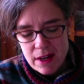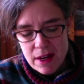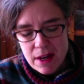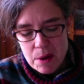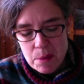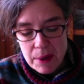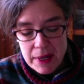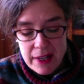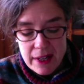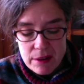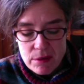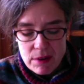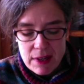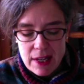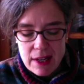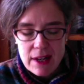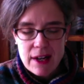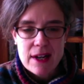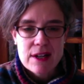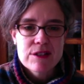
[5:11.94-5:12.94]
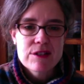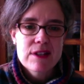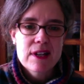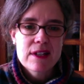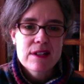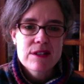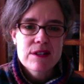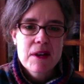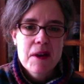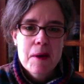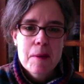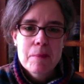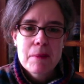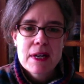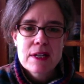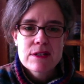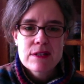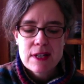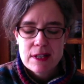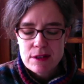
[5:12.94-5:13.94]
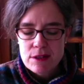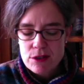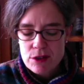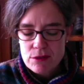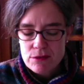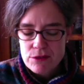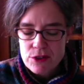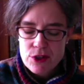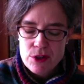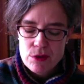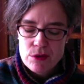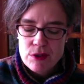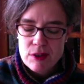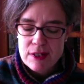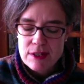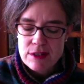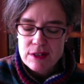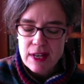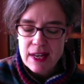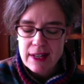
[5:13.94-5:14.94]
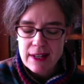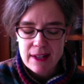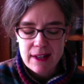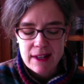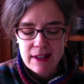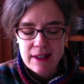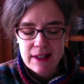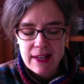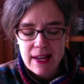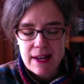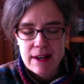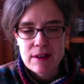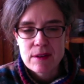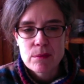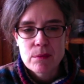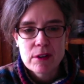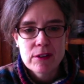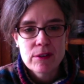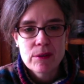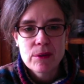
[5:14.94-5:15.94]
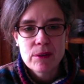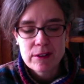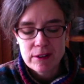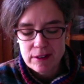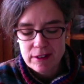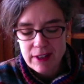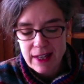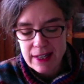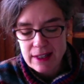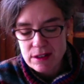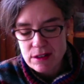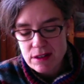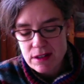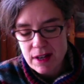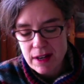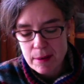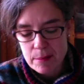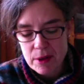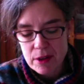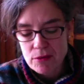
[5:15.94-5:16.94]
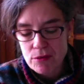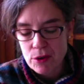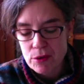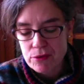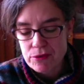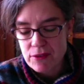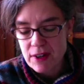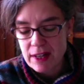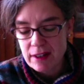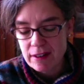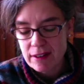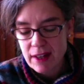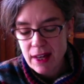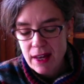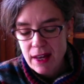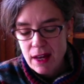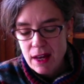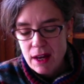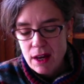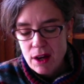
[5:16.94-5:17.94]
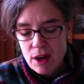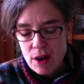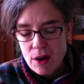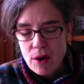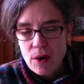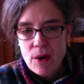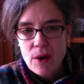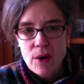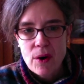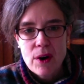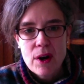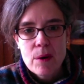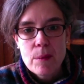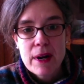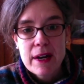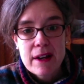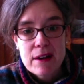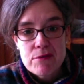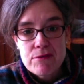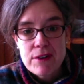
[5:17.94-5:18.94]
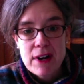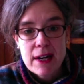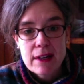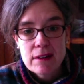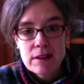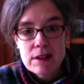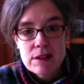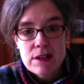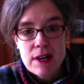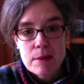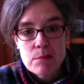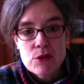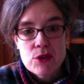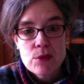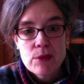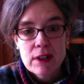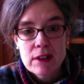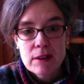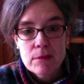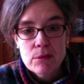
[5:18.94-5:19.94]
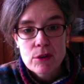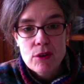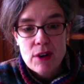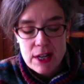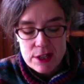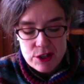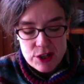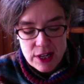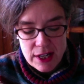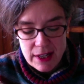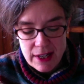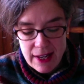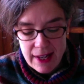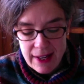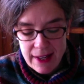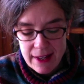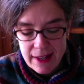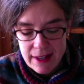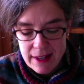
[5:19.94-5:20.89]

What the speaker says: When I realize that my sense of duty is kicking in again with all the things I'm involved with, or when I find that I'm doing them grudgingly,